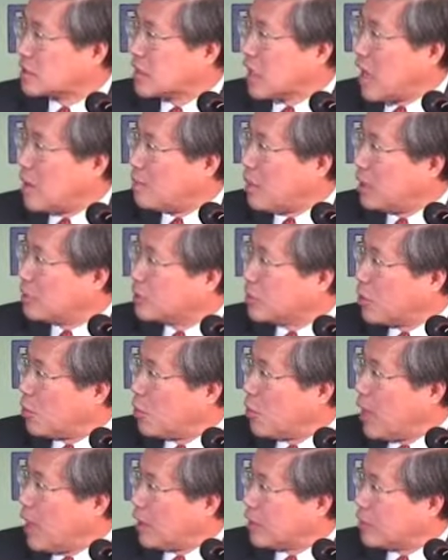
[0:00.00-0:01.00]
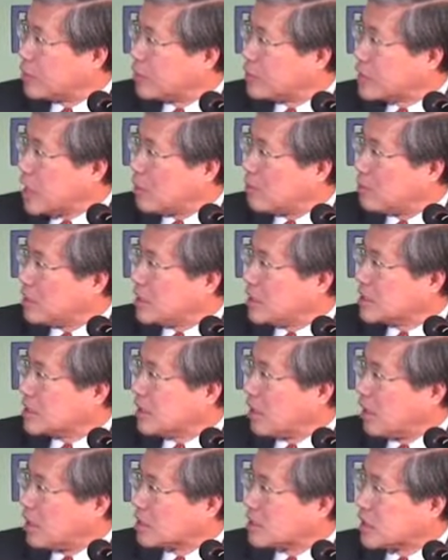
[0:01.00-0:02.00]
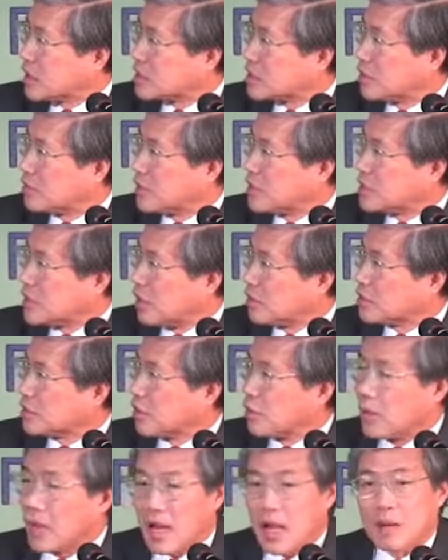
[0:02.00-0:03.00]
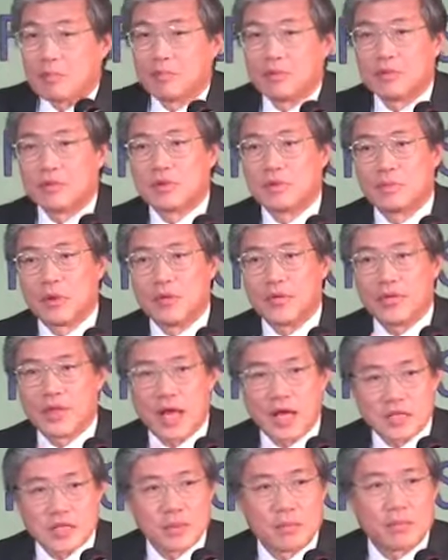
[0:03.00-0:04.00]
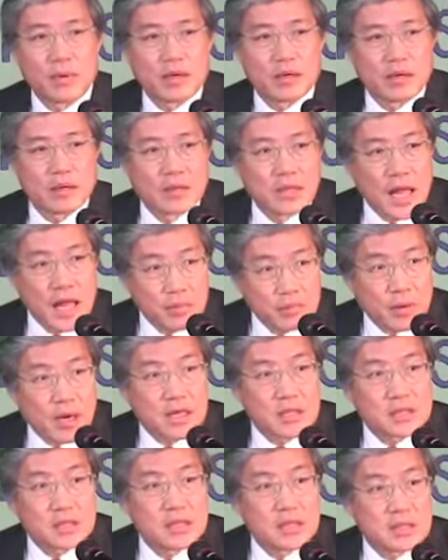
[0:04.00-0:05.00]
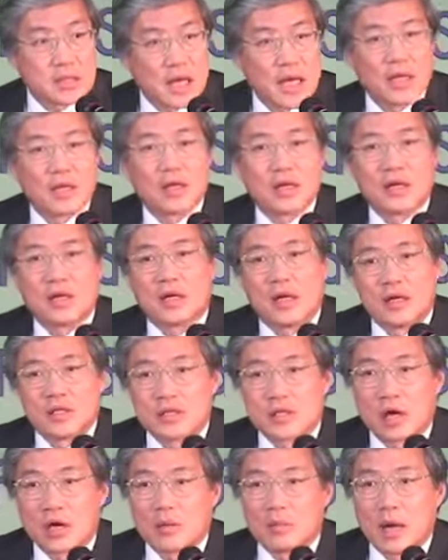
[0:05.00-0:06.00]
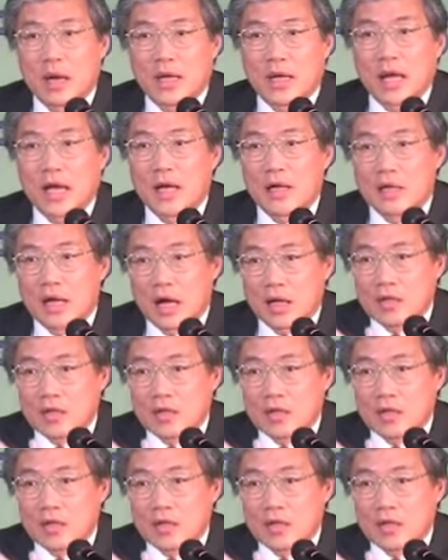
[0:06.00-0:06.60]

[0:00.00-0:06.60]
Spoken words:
The amount of wealth Japanese lost as a result of what happened to both the asset land prices and stock market,